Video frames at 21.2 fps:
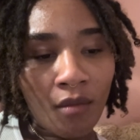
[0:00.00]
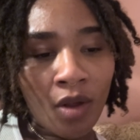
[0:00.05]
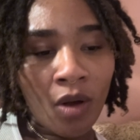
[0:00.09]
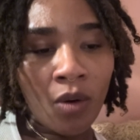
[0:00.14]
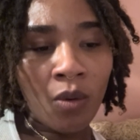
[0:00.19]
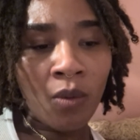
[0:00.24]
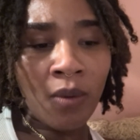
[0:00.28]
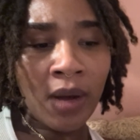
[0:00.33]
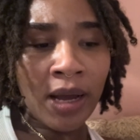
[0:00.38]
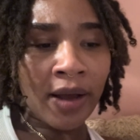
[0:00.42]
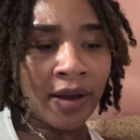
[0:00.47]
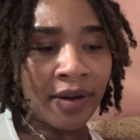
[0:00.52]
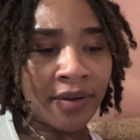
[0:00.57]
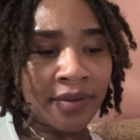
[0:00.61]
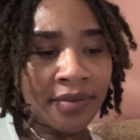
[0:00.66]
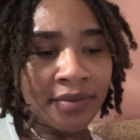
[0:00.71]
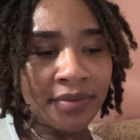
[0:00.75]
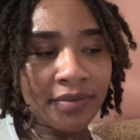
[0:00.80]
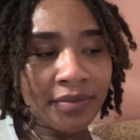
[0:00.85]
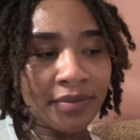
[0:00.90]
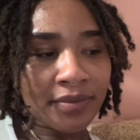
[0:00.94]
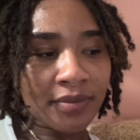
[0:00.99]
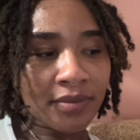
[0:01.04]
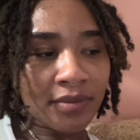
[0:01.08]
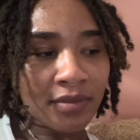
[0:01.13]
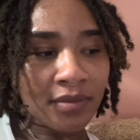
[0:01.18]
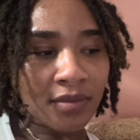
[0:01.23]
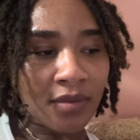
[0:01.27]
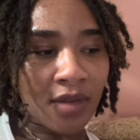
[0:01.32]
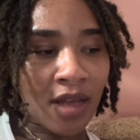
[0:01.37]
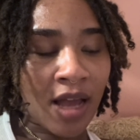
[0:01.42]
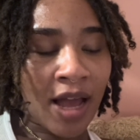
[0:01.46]
wow,
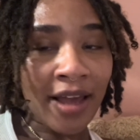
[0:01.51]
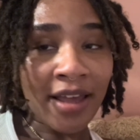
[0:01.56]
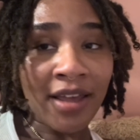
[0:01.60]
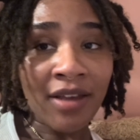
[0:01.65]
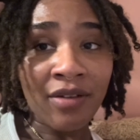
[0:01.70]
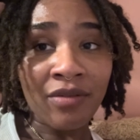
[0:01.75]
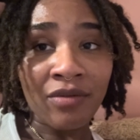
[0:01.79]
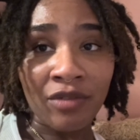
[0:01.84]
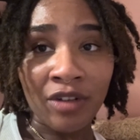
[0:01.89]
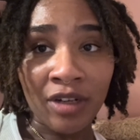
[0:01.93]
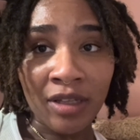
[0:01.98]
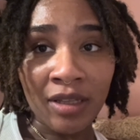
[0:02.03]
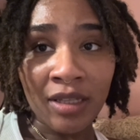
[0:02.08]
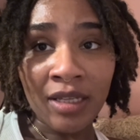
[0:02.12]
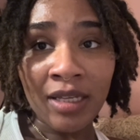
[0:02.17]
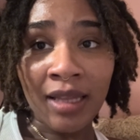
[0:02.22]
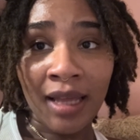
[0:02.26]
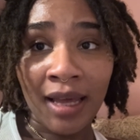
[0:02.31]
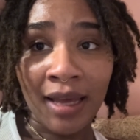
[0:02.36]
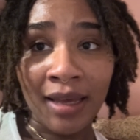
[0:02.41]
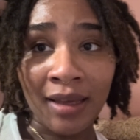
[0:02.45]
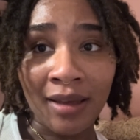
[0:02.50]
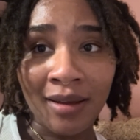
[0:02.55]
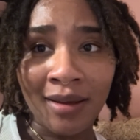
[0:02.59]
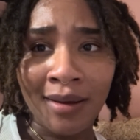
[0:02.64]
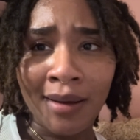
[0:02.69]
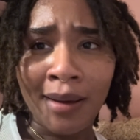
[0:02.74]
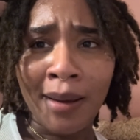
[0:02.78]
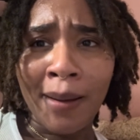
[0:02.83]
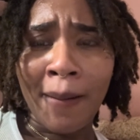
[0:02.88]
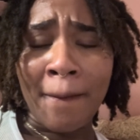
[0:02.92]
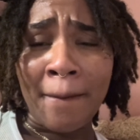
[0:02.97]
I can really like
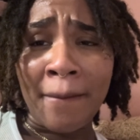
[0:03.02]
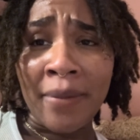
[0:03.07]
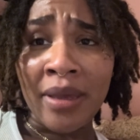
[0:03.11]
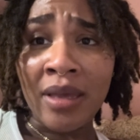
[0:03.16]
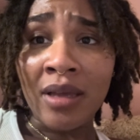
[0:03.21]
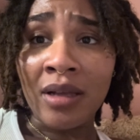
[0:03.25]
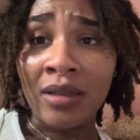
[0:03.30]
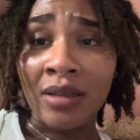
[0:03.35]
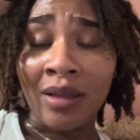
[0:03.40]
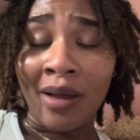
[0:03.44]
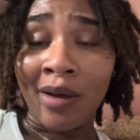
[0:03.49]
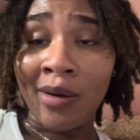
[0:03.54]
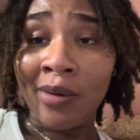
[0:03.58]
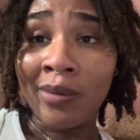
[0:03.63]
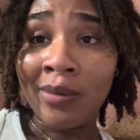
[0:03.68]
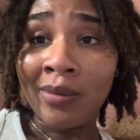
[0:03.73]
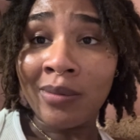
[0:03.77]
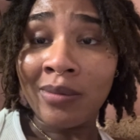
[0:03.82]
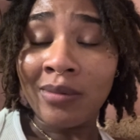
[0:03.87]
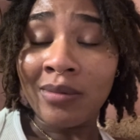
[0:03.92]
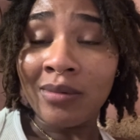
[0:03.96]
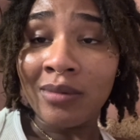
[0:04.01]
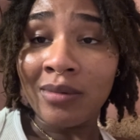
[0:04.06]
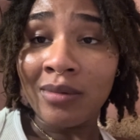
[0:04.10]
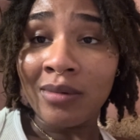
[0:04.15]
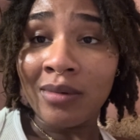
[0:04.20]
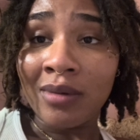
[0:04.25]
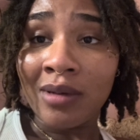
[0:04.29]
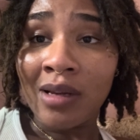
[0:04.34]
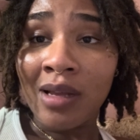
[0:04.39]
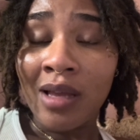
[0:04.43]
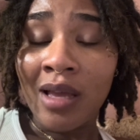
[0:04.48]
be alone
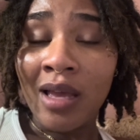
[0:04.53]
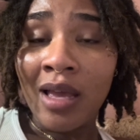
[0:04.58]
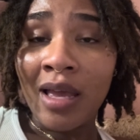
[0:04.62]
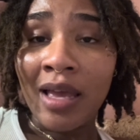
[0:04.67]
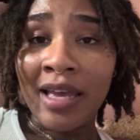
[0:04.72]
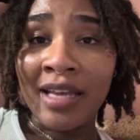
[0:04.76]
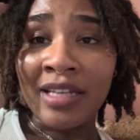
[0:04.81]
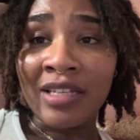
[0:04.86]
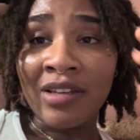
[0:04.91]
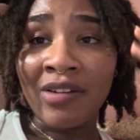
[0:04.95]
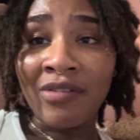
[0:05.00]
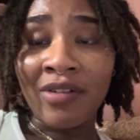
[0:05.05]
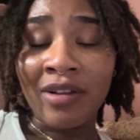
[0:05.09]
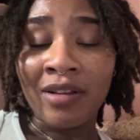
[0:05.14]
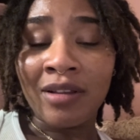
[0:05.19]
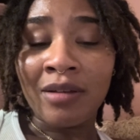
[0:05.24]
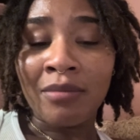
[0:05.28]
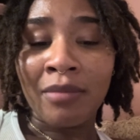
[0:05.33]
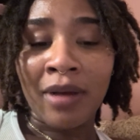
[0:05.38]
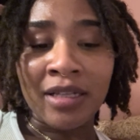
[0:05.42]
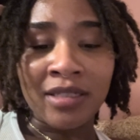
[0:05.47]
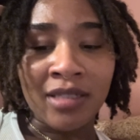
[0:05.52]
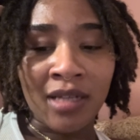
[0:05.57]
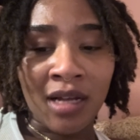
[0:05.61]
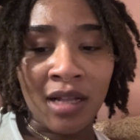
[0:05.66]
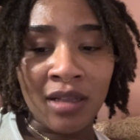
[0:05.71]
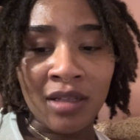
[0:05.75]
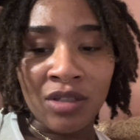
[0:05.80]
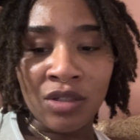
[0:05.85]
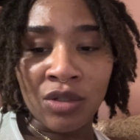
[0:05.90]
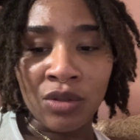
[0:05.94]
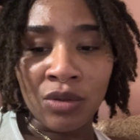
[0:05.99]
and develop my
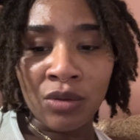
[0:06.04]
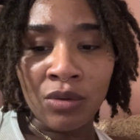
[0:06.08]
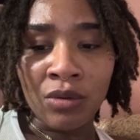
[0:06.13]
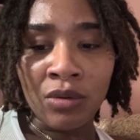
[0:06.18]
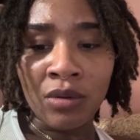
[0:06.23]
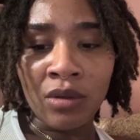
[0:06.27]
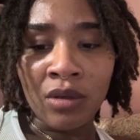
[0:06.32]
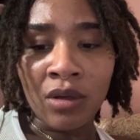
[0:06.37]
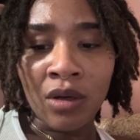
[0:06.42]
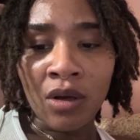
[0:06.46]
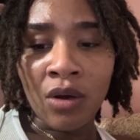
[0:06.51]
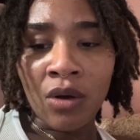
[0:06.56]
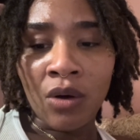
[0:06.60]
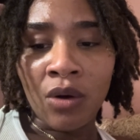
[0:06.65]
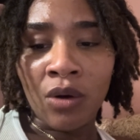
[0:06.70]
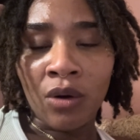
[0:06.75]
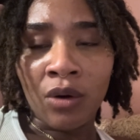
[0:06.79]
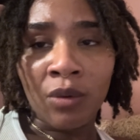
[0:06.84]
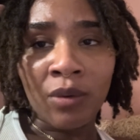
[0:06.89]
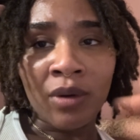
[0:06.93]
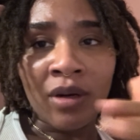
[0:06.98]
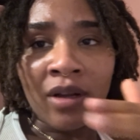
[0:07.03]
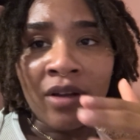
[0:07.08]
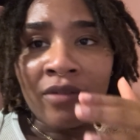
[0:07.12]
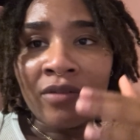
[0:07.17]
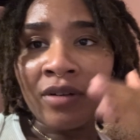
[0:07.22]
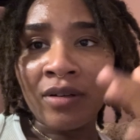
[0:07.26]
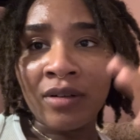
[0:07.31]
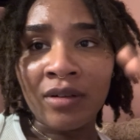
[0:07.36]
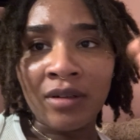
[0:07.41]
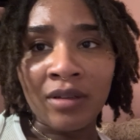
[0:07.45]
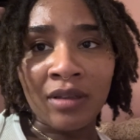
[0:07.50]
solitude or
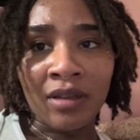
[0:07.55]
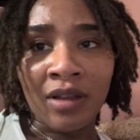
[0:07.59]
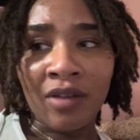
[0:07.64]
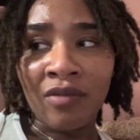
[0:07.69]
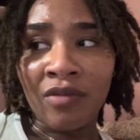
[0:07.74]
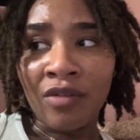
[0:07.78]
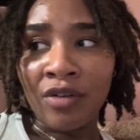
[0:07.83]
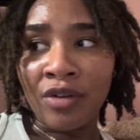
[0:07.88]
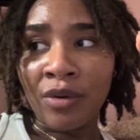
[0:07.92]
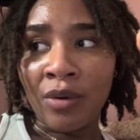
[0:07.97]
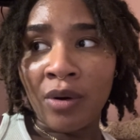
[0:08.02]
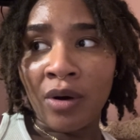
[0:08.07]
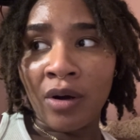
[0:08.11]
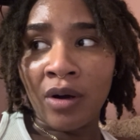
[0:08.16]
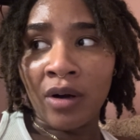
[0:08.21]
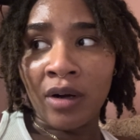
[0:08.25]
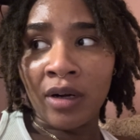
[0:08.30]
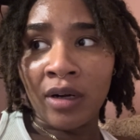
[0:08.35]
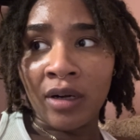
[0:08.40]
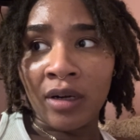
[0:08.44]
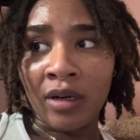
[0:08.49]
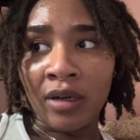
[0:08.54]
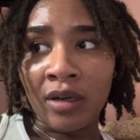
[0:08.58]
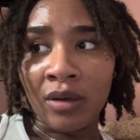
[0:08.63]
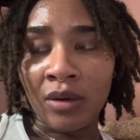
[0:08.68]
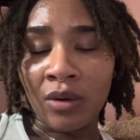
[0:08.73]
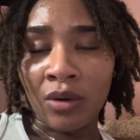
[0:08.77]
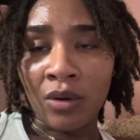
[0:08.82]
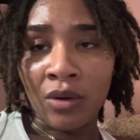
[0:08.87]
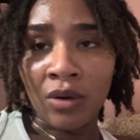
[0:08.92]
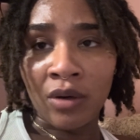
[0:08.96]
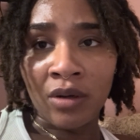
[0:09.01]
whatever level you are
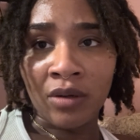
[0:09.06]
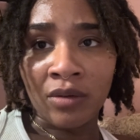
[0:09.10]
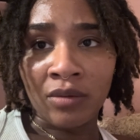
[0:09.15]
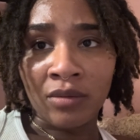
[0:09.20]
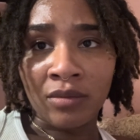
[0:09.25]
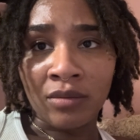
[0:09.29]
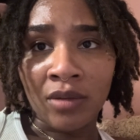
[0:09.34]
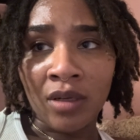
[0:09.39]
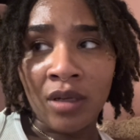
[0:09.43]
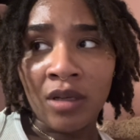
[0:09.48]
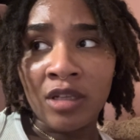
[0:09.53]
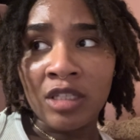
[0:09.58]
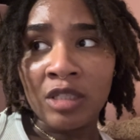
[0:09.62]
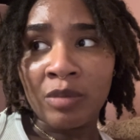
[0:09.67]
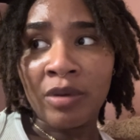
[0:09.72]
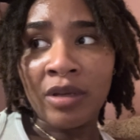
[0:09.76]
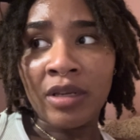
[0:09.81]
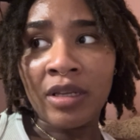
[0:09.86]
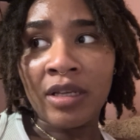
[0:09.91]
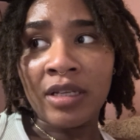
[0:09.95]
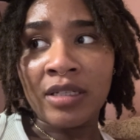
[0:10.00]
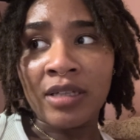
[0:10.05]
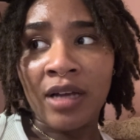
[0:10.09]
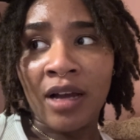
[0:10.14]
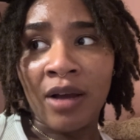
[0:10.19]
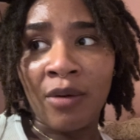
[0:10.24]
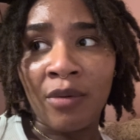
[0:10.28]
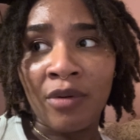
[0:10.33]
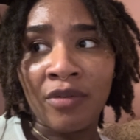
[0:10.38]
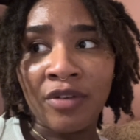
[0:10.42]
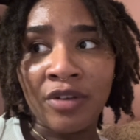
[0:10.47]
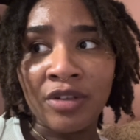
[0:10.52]
on spending time
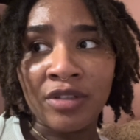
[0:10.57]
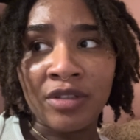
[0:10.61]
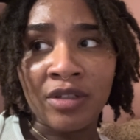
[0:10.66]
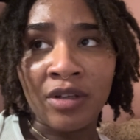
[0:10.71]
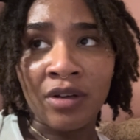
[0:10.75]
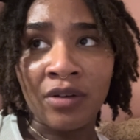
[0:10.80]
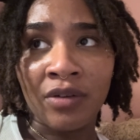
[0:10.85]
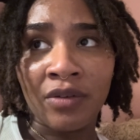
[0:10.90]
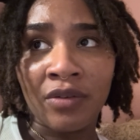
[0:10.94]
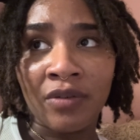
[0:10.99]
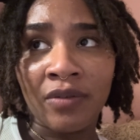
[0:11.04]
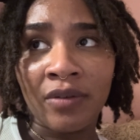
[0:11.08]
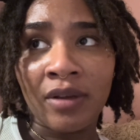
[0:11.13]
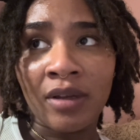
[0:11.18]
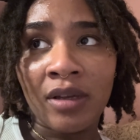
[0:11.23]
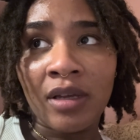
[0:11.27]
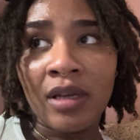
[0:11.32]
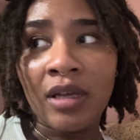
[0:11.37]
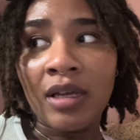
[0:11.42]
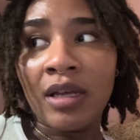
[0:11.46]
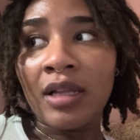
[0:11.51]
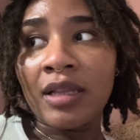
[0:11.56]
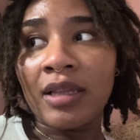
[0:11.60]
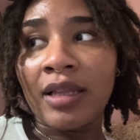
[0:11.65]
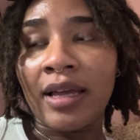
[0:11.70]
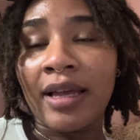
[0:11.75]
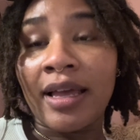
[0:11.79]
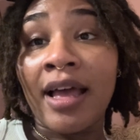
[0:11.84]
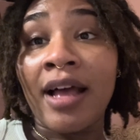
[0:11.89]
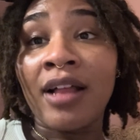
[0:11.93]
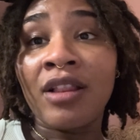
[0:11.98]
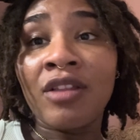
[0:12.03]
with yourself,
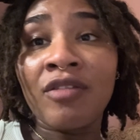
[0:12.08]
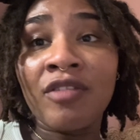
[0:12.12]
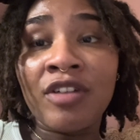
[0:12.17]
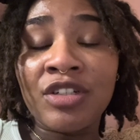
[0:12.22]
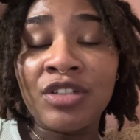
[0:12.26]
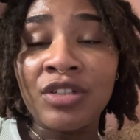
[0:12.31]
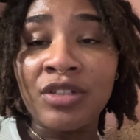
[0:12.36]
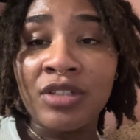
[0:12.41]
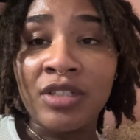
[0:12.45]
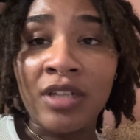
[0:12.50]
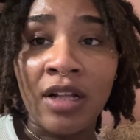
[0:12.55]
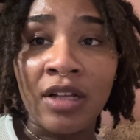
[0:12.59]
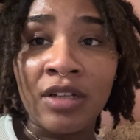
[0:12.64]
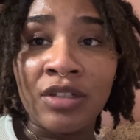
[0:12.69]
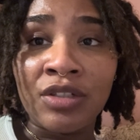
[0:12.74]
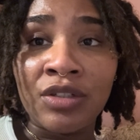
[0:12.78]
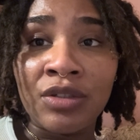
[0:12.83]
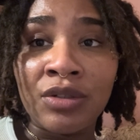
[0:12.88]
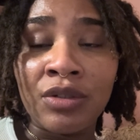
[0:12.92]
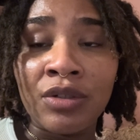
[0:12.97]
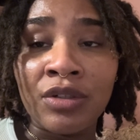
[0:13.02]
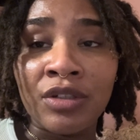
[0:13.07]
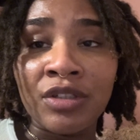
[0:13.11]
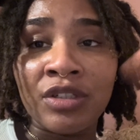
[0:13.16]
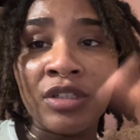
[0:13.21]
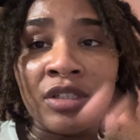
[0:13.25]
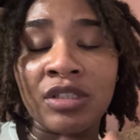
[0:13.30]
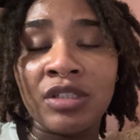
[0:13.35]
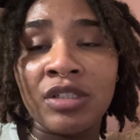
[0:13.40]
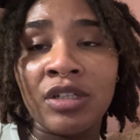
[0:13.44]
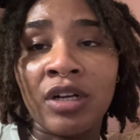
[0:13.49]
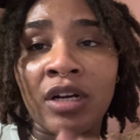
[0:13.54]
like elevate your solitude or
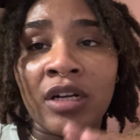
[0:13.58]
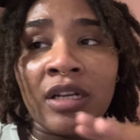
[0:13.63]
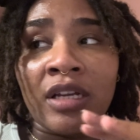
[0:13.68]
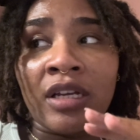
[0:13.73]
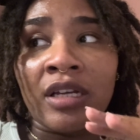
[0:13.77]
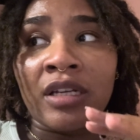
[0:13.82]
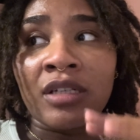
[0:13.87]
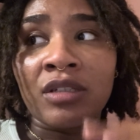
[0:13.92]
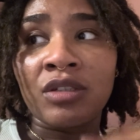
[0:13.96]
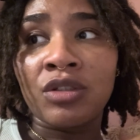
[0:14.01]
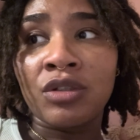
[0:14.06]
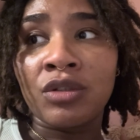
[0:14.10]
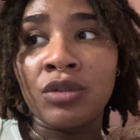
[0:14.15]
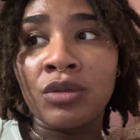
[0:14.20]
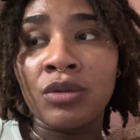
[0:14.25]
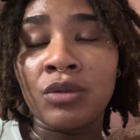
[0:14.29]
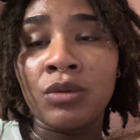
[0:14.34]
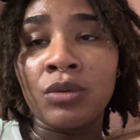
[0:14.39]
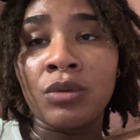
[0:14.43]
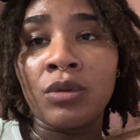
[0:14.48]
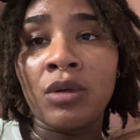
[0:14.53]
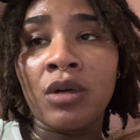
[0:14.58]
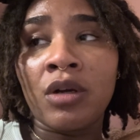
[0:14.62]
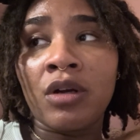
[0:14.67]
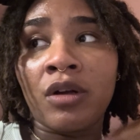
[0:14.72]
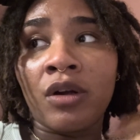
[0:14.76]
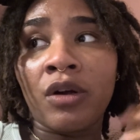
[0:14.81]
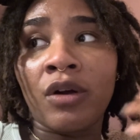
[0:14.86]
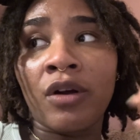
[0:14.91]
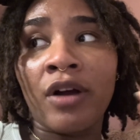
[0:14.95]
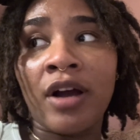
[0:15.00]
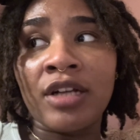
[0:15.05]
just starting to
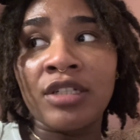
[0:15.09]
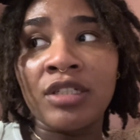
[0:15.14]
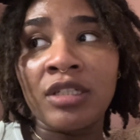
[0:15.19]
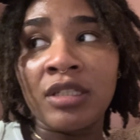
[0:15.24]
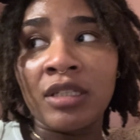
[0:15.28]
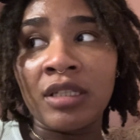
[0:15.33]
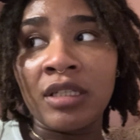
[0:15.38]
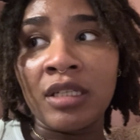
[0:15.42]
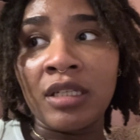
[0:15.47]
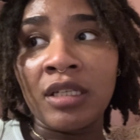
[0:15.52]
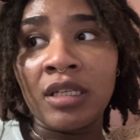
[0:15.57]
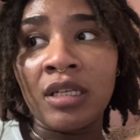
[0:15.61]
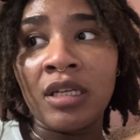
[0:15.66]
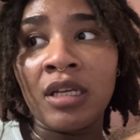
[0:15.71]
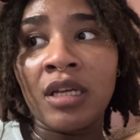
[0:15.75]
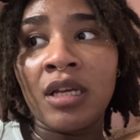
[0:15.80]
gradually